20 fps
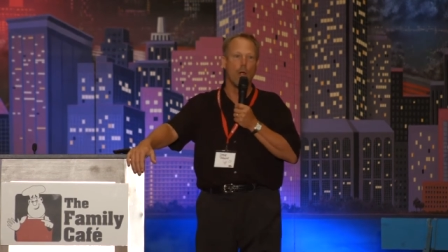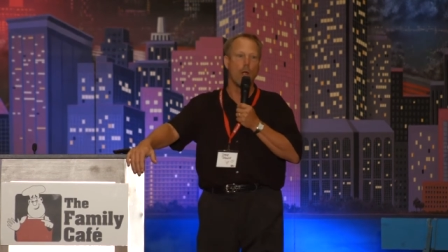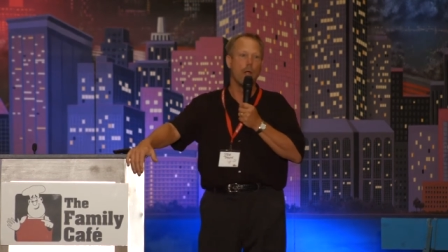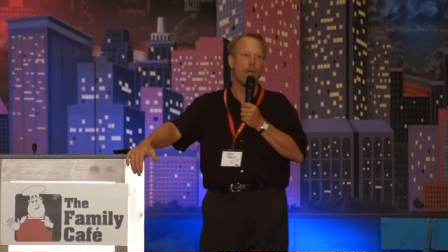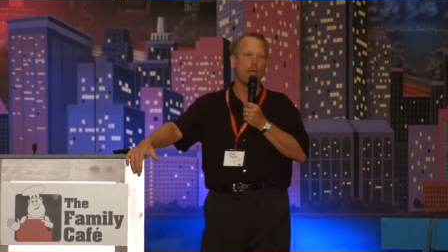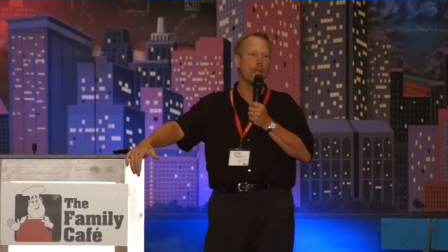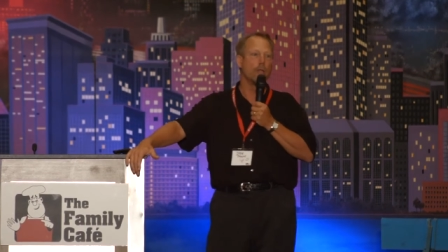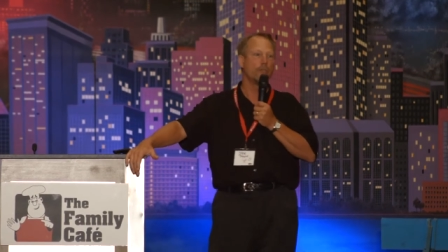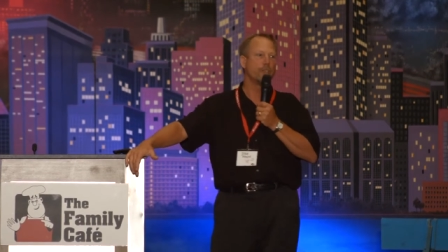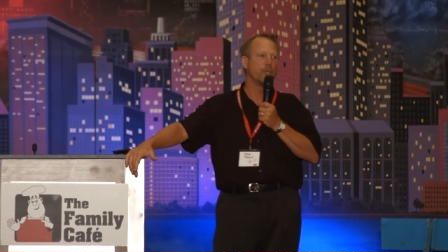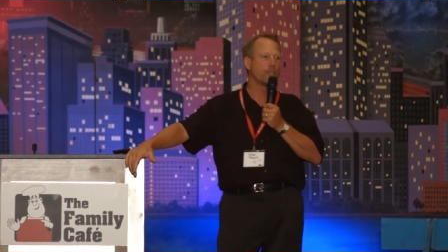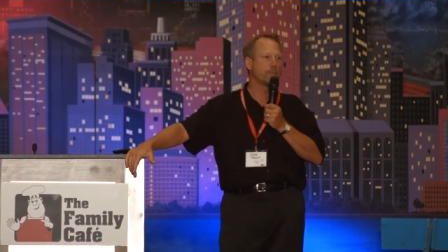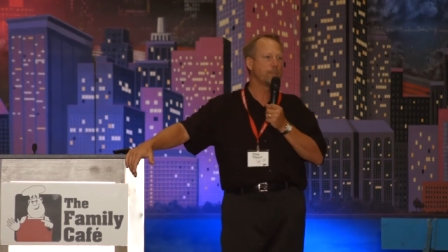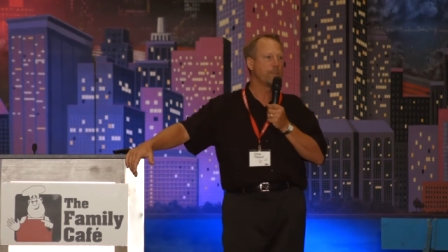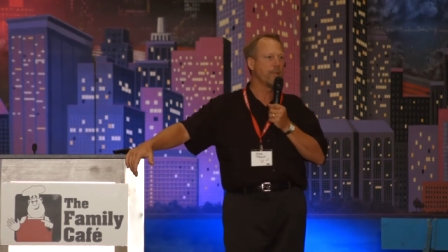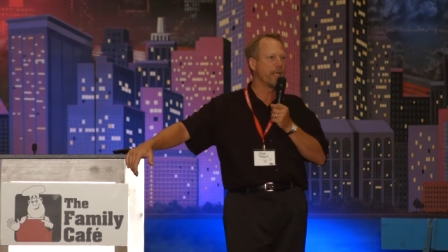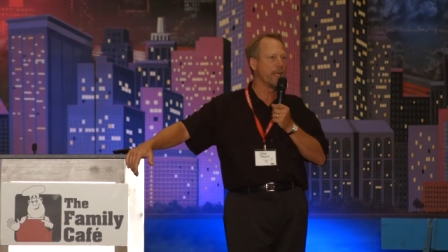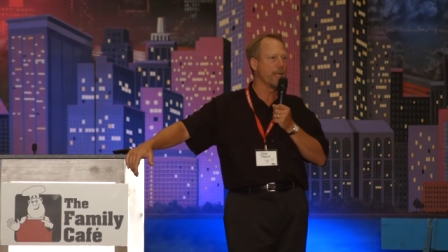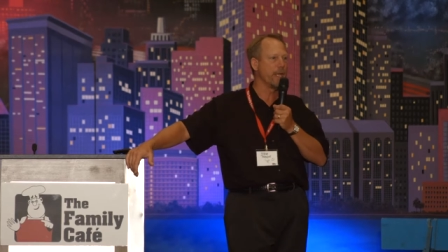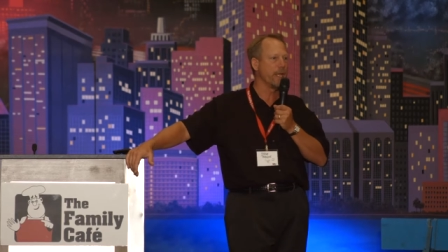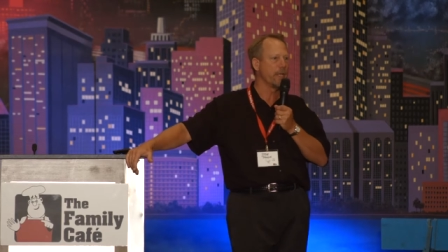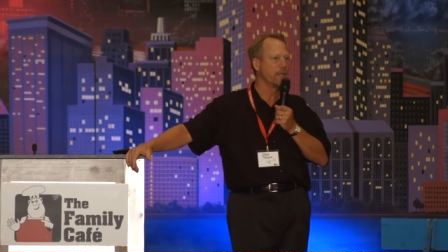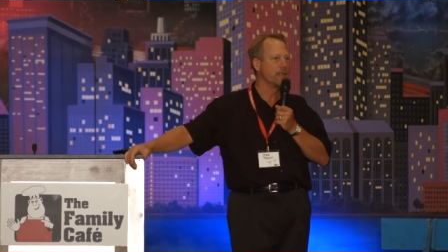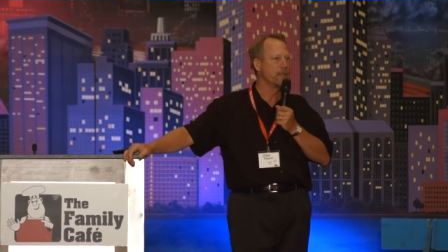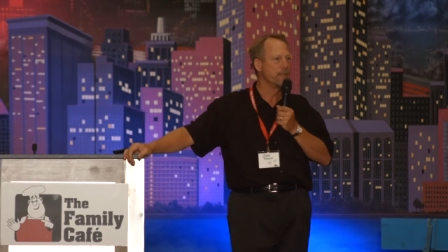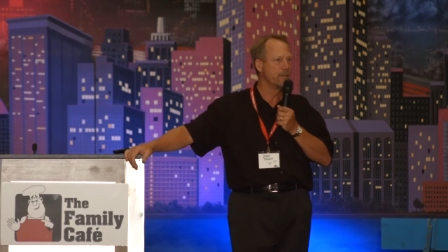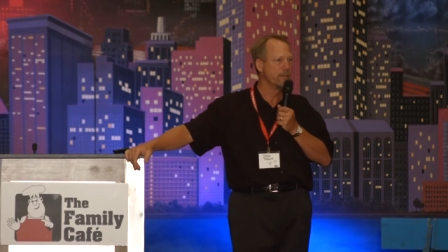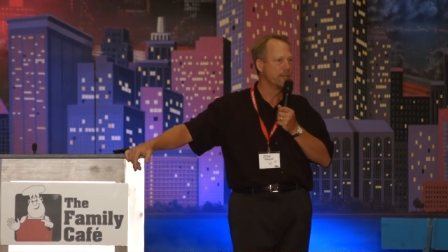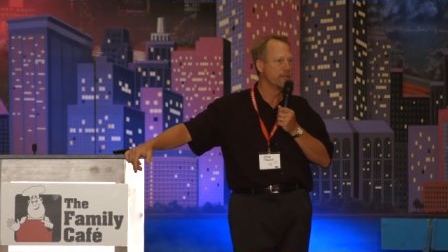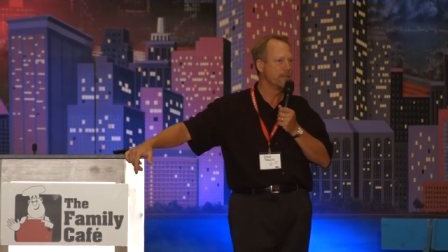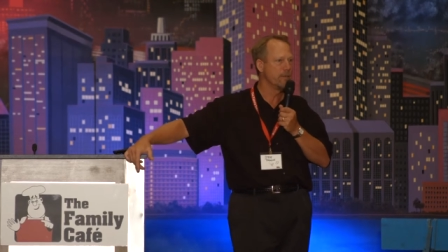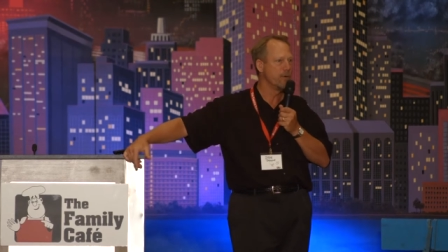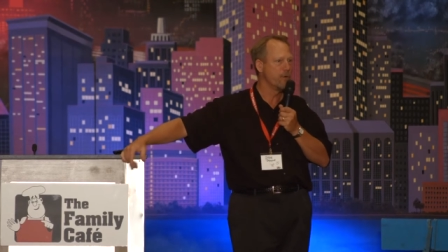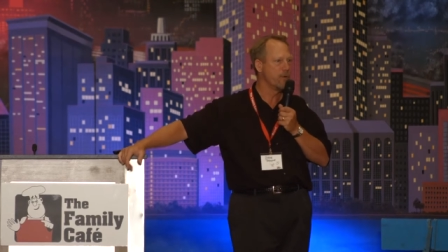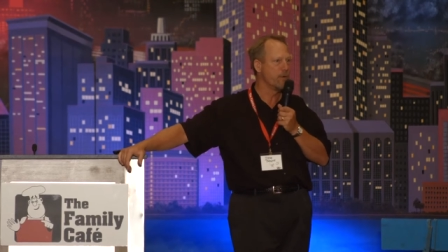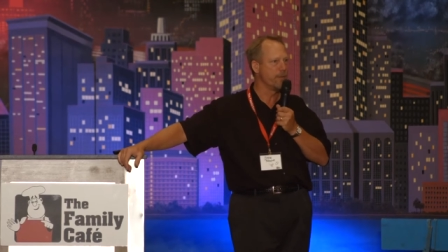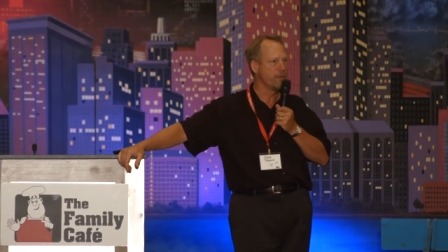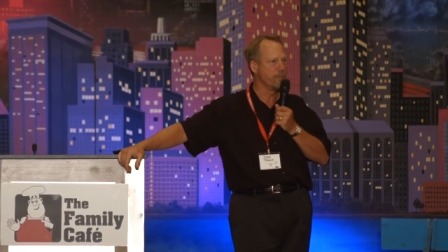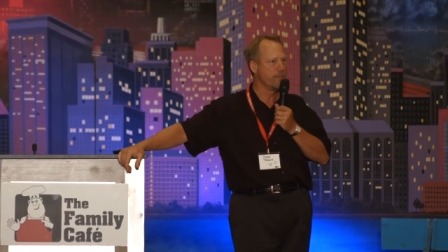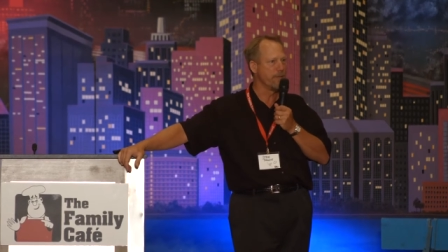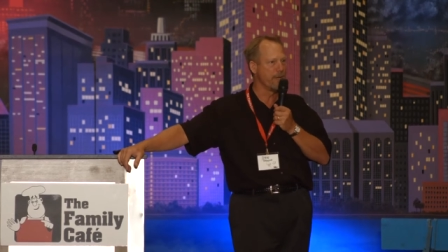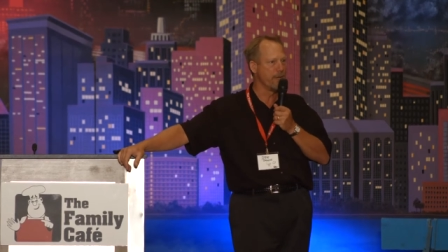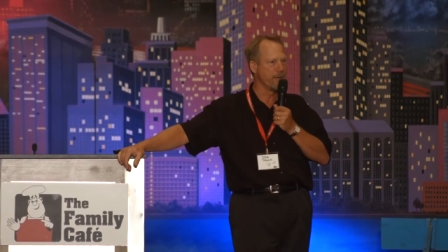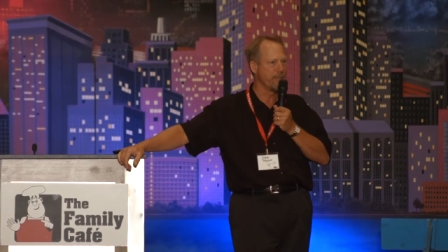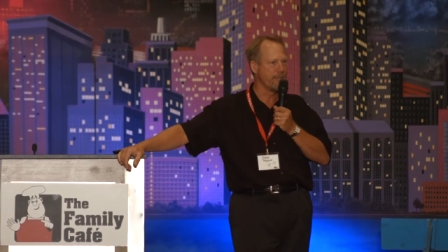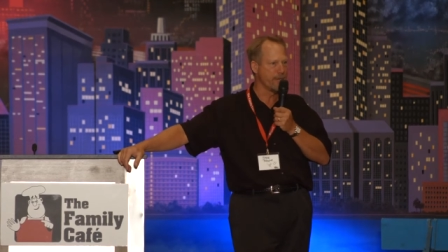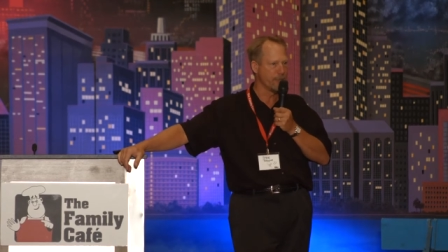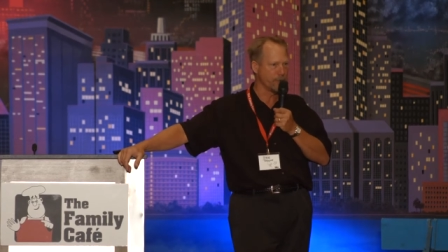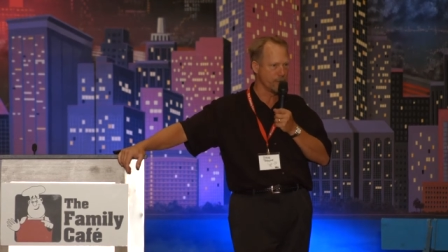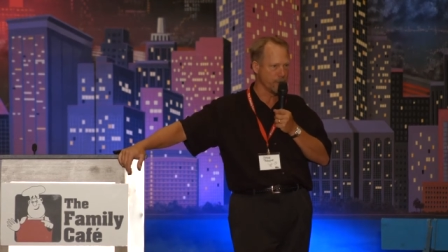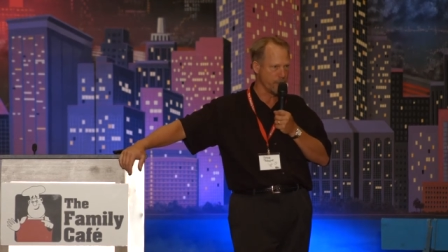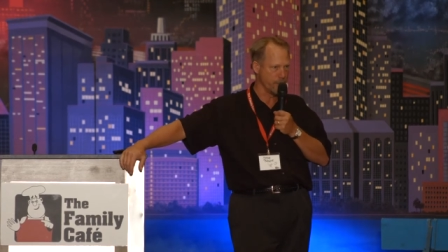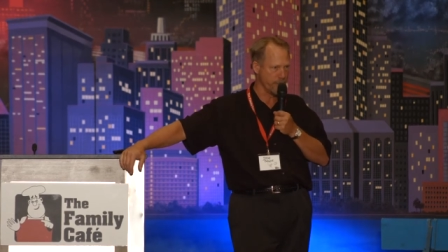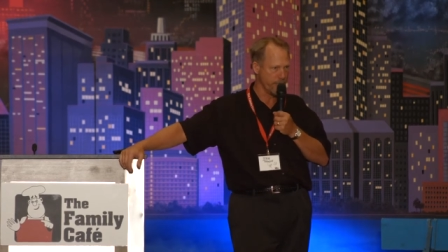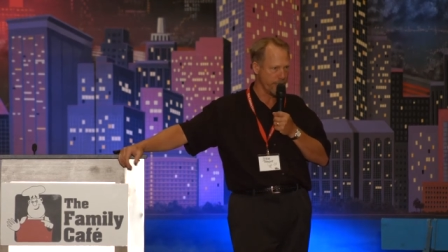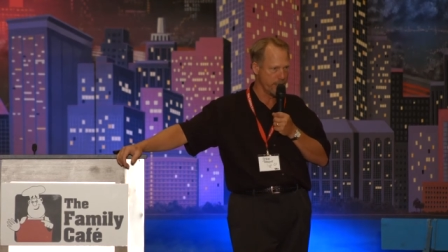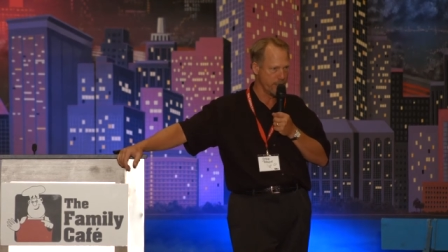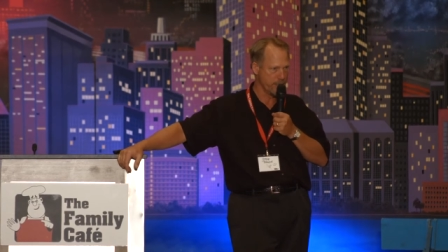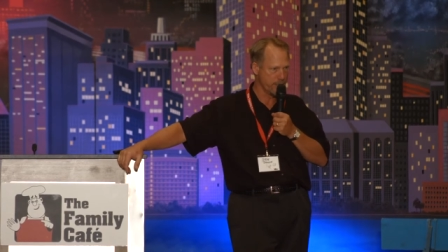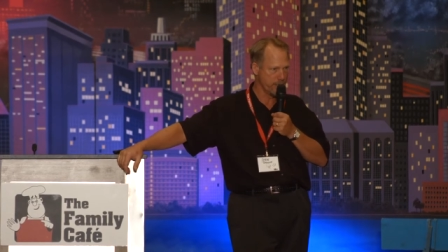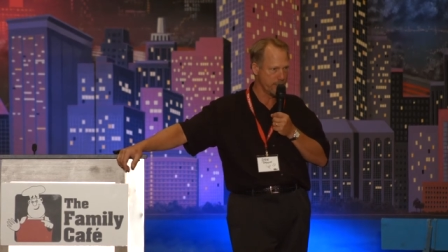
are just beginning or in the middle of their journey.